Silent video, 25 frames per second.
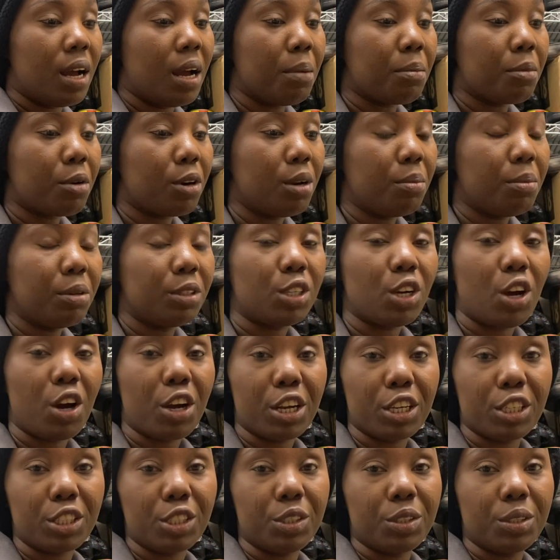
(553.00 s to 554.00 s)
I'm gonna be
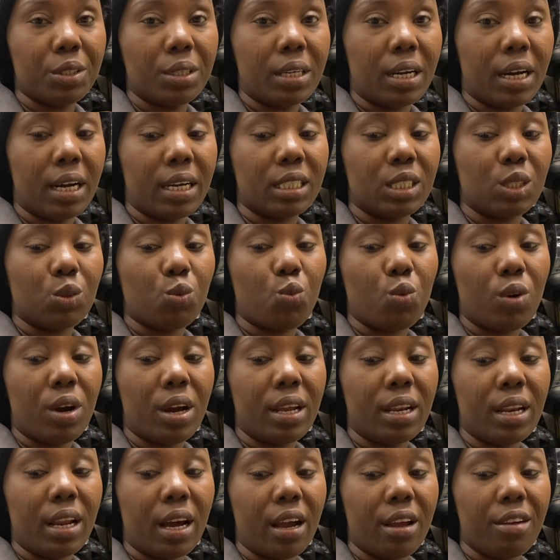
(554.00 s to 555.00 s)
talking to you guys
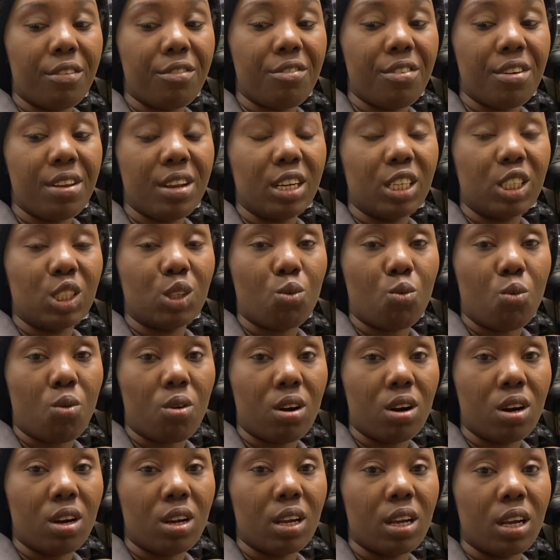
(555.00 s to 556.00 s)
when I finish
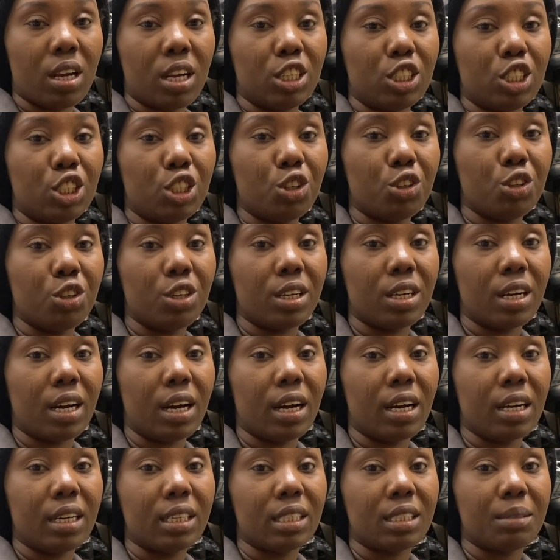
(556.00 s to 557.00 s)
work and show you
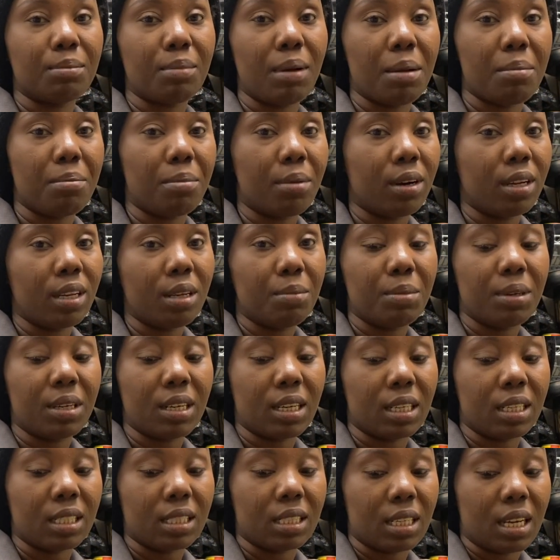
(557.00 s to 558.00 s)
guys my body
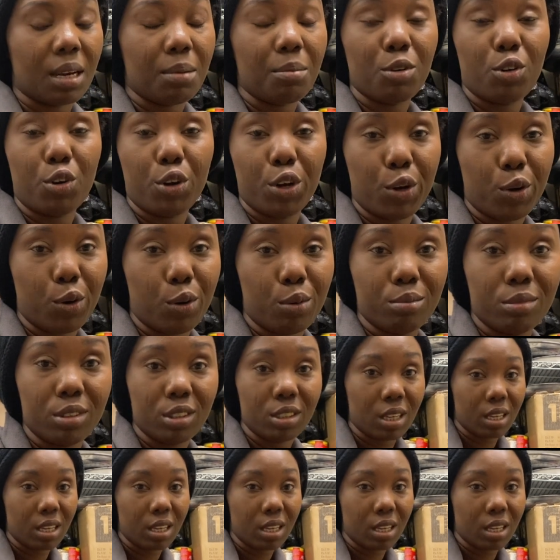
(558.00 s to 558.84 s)
because I'm going home to